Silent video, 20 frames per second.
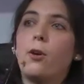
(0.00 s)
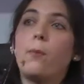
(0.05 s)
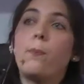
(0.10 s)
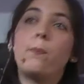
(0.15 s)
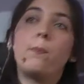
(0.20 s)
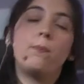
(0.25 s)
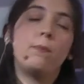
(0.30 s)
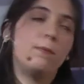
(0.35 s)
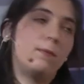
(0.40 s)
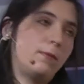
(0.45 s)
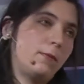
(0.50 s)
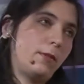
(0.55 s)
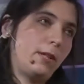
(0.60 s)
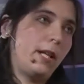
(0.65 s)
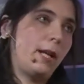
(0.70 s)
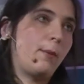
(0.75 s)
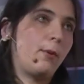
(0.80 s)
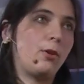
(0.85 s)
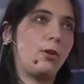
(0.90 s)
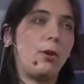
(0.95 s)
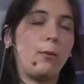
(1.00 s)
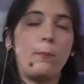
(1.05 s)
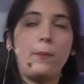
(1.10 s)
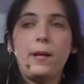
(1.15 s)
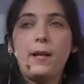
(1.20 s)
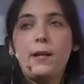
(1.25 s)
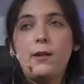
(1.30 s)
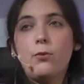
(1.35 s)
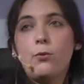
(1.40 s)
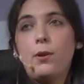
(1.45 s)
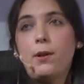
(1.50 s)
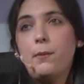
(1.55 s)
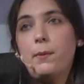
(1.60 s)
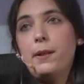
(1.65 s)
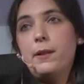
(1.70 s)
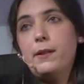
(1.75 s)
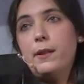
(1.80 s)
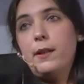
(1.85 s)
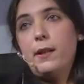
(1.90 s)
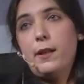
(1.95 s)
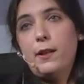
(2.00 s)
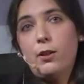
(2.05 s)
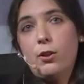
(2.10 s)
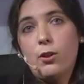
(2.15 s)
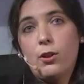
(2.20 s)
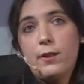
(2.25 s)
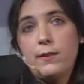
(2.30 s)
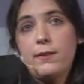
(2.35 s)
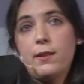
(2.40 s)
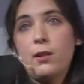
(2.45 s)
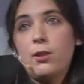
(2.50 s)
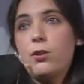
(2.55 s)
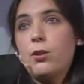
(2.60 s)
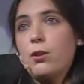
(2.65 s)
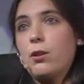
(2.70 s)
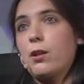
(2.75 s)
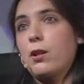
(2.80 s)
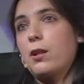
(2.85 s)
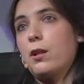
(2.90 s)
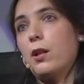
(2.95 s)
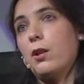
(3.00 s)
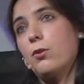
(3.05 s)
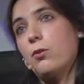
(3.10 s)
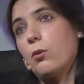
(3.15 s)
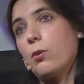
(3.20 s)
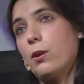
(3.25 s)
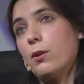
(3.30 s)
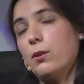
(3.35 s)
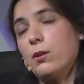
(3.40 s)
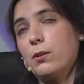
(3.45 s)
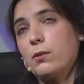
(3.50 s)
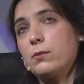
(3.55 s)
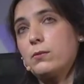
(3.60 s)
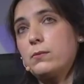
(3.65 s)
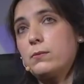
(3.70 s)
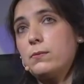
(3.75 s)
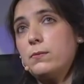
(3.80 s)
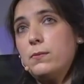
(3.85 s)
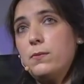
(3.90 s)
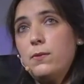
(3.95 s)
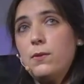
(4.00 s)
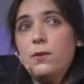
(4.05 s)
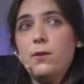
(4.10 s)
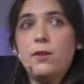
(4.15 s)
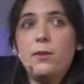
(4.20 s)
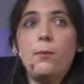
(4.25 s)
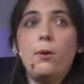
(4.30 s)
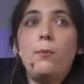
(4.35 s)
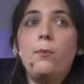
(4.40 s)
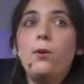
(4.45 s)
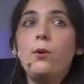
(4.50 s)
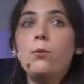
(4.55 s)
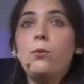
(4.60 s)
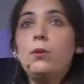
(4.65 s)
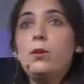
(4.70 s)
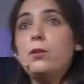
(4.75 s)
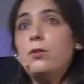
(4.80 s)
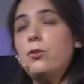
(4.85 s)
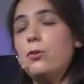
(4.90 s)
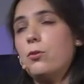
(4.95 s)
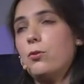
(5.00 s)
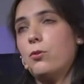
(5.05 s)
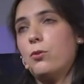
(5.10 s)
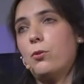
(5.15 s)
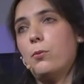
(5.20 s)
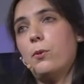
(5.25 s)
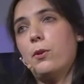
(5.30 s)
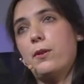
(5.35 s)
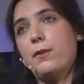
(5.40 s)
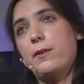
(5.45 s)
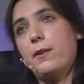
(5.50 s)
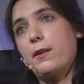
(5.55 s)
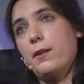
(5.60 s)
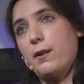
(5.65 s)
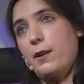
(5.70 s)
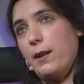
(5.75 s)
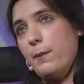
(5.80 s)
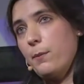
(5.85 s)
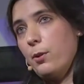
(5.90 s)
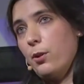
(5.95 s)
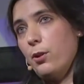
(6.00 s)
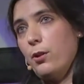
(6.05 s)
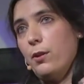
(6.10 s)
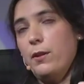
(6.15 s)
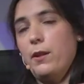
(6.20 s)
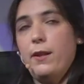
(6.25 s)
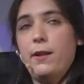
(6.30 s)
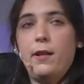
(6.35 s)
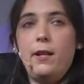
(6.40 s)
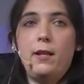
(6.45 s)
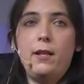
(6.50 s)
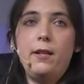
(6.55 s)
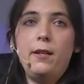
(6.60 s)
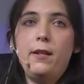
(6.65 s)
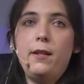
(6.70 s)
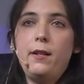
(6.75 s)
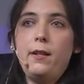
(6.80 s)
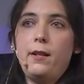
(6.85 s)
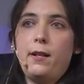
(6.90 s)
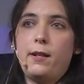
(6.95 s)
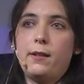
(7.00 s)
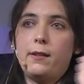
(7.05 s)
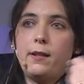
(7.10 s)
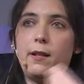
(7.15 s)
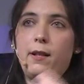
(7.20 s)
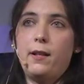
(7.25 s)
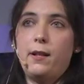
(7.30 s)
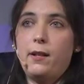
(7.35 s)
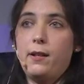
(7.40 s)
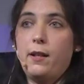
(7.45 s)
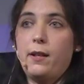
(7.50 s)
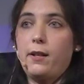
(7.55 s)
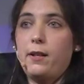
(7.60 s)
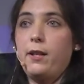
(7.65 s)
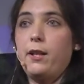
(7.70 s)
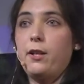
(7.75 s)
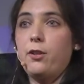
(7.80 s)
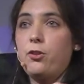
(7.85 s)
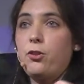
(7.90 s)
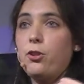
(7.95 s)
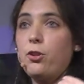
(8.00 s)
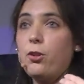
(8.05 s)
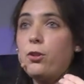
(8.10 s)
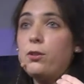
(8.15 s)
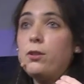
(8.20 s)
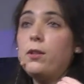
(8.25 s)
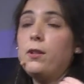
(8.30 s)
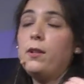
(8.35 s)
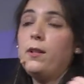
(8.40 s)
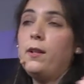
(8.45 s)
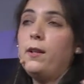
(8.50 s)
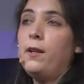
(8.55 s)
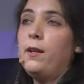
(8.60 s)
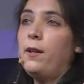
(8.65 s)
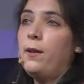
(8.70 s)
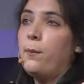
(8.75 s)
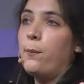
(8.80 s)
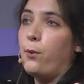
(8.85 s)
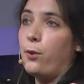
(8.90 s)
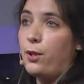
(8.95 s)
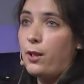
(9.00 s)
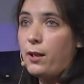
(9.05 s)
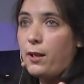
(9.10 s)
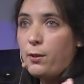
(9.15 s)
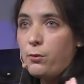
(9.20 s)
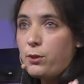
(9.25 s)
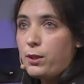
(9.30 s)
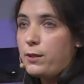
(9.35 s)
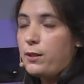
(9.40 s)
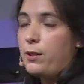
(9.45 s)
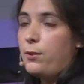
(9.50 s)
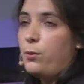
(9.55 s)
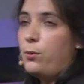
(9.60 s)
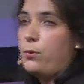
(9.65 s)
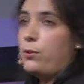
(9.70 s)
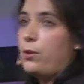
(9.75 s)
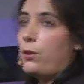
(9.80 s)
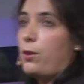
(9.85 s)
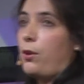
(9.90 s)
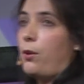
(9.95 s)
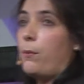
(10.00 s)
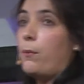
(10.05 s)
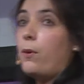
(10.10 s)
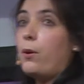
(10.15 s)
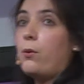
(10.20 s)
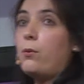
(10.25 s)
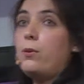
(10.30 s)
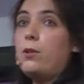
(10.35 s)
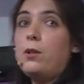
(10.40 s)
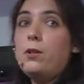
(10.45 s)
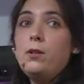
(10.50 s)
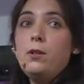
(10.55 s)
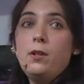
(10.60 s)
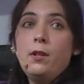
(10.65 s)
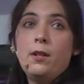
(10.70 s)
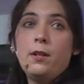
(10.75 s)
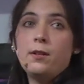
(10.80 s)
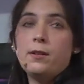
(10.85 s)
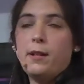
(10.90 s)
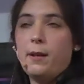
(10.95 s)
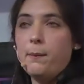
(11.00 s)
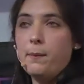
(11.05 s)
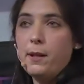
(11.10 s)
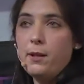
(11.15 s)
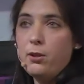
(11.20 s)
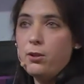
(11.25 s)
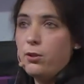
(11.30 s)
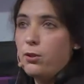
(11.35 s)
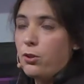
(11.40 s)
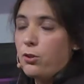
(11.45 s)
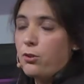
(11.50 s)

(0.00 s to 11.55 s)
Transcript: have names, have modules, I mean. And this deals with GeneXus core. When we decided to use modules, we changed from the ID to